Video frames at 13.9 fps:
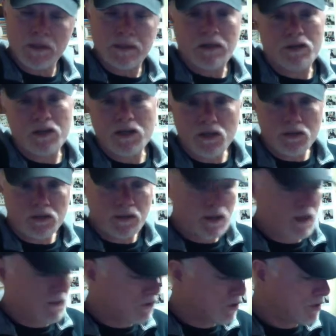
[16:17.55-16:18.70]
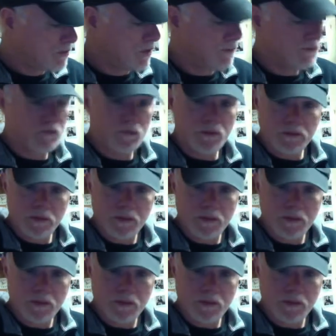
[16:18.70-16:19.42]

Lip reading: Now I can color that F sharp 7th with